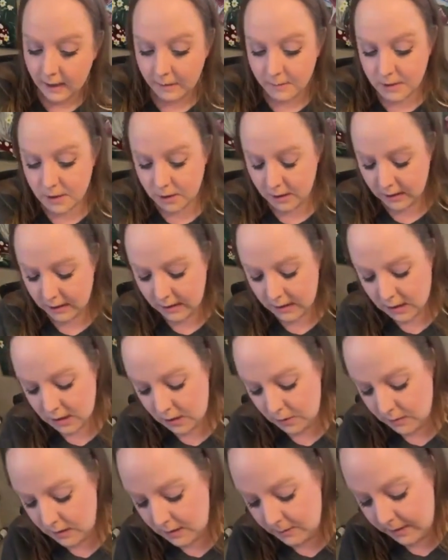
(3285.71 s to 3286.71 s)
So you're going to
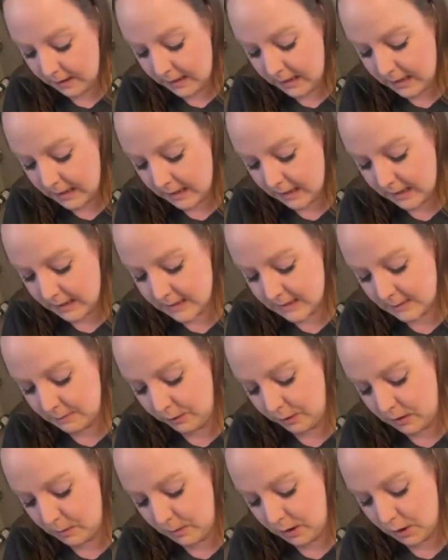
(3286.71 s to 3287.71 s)
get 2 of the bunny
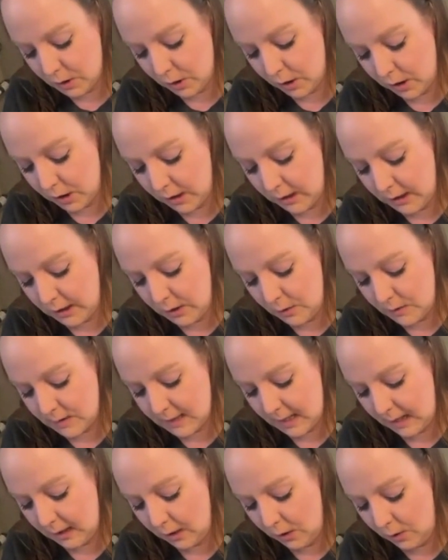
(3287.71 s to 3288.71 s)
kits, put them in your cart, and
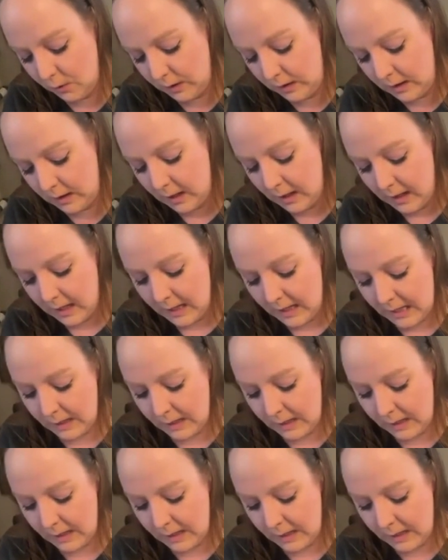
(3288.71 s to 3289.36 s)
use that code, and